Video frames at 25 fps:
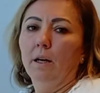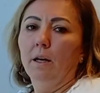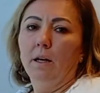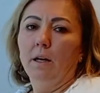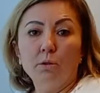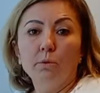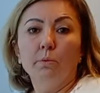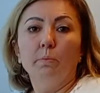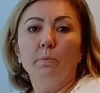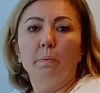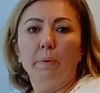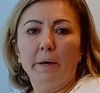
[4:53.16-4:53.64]

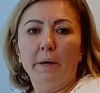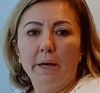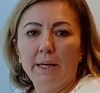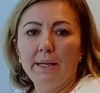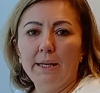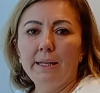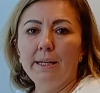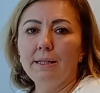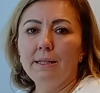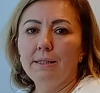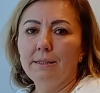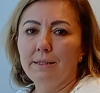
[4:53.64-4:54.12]
you
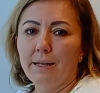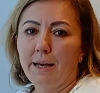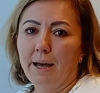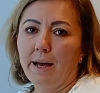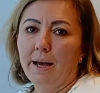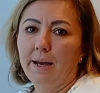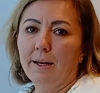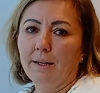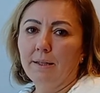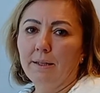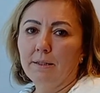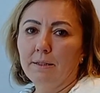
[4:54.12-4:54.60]
pay
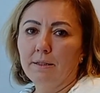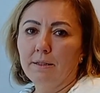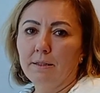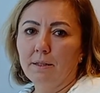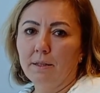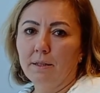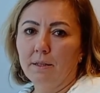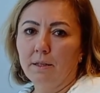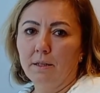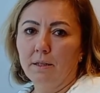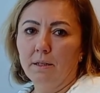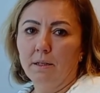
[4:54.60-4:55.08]
tax
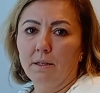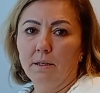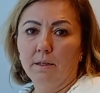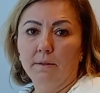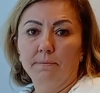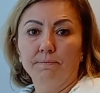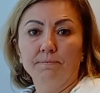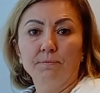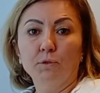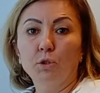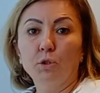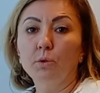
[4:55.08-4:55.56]

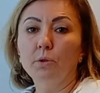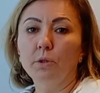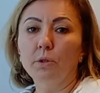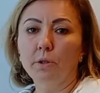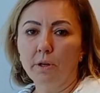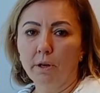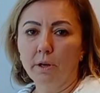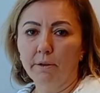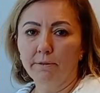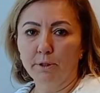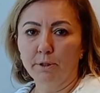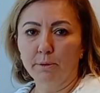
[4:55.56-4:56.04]
to the
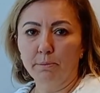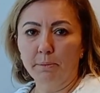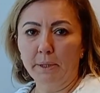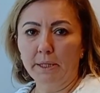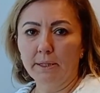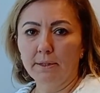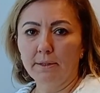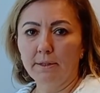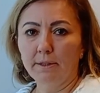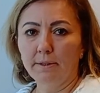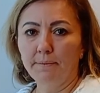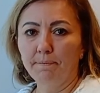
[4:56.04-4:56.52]

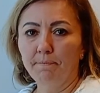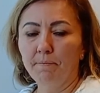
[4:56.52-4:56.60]
government.